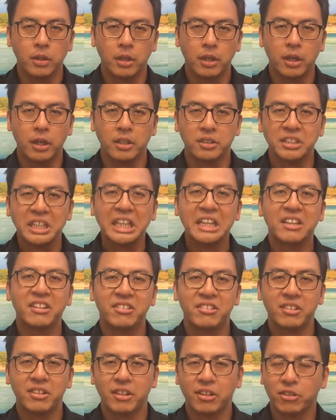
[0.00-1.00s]
as
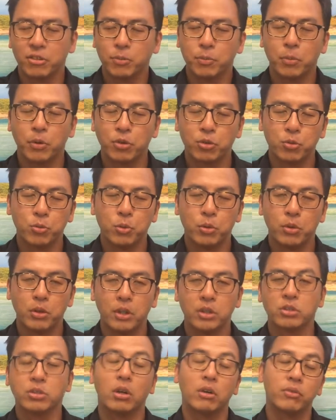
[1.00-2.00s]
easy as possible,
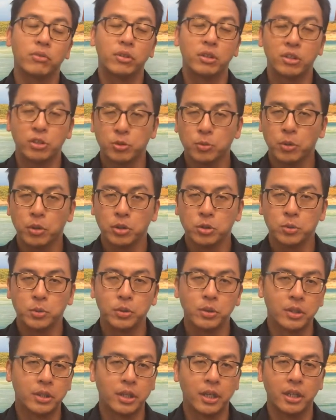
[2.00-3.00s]
as often as possible,
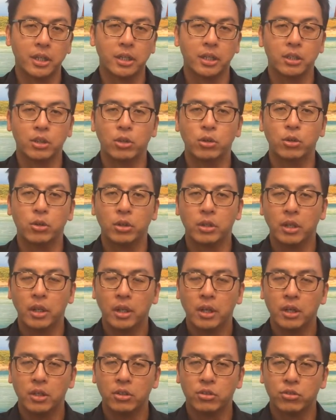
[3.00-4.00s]
to get a good
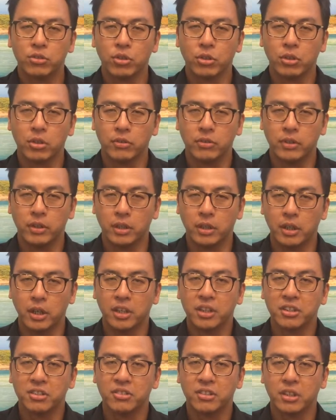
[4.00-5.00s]
sort of
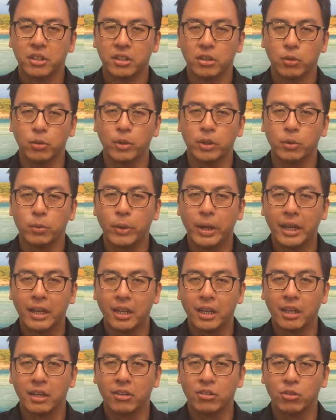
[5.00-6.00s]
understanding of what the weight
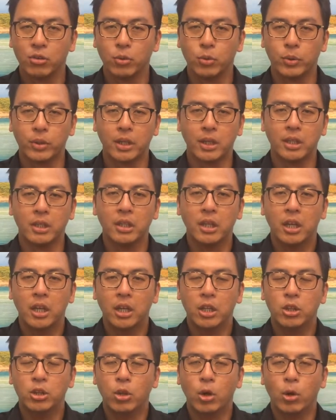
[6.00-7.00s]
is, so we can
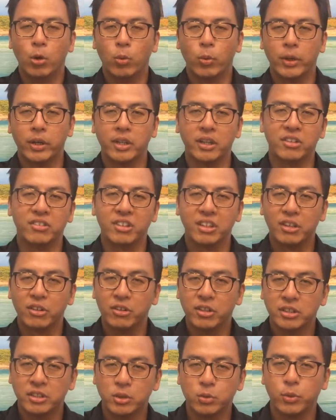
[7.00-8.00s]
know whether it's
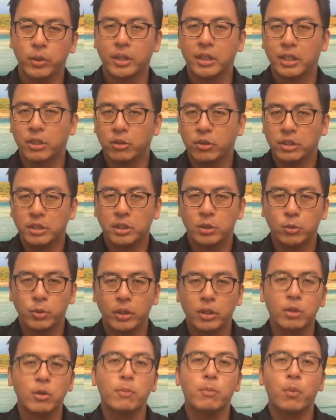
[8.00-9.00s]
increase in weight, decrease in
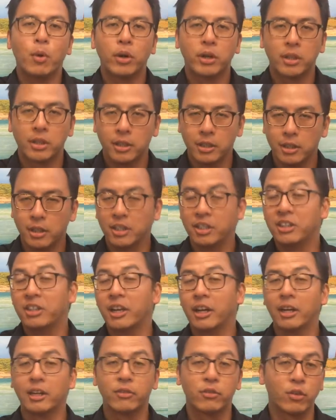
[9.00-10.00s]
weight, to monitor a
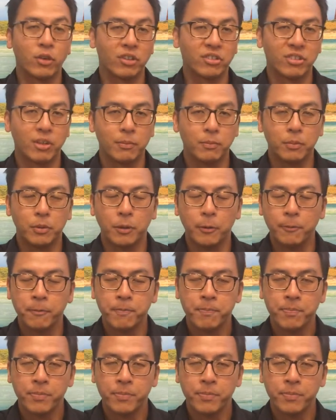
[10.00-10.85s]
diet, for example.